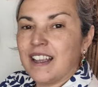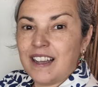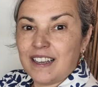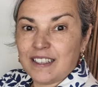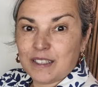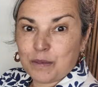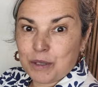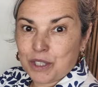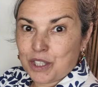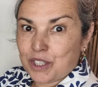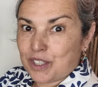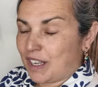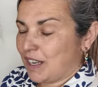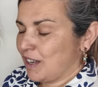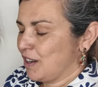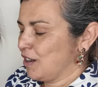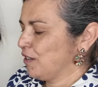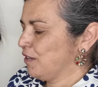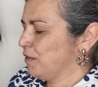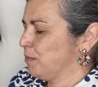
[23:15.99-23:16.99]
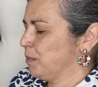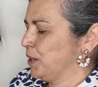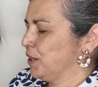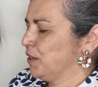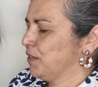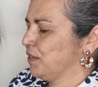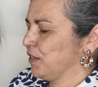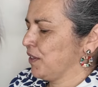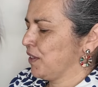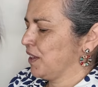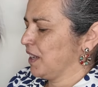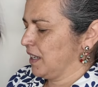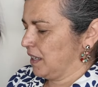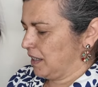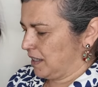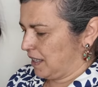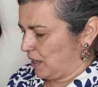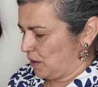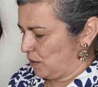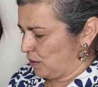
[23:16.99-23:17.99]
as much as I love beautiful
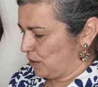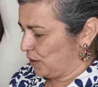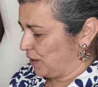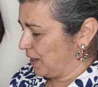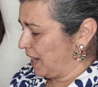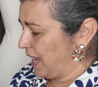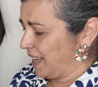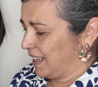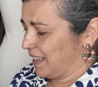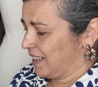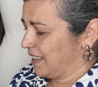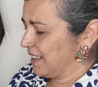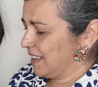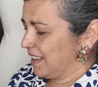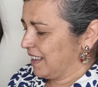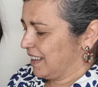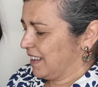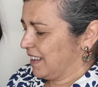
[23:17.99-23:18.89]
things, I also like